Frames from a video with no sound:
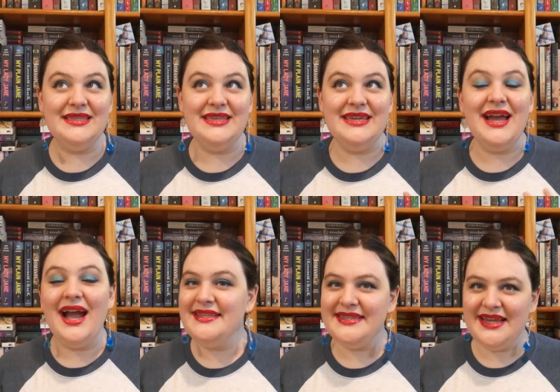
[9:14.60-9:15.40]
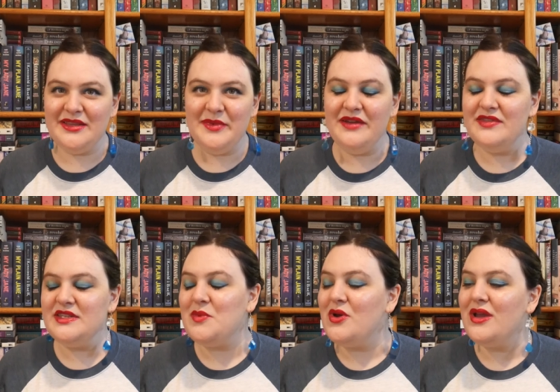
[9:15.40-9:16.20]
the heist element of this
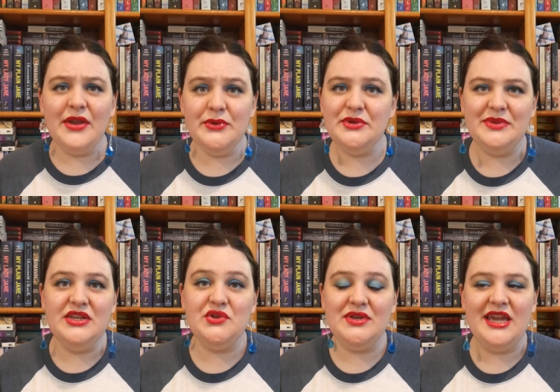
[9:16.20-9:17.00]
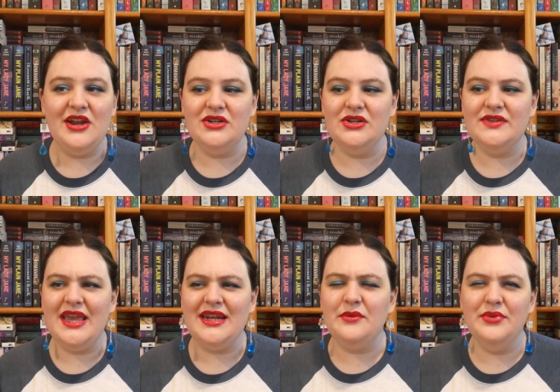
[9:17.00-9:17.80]
book. I grew to really enjoy the characters
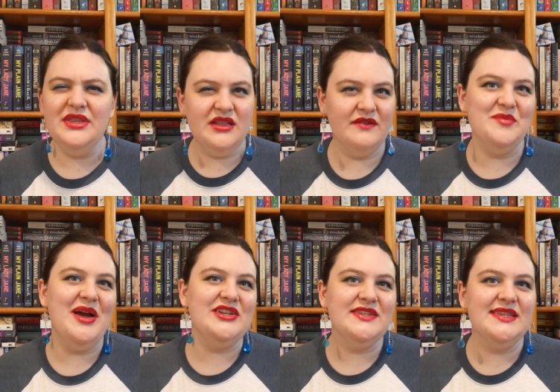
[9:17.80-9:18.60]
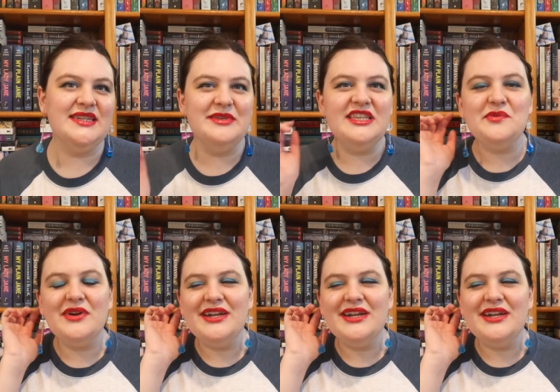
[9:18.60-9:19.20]
and I really love the magic system in this one.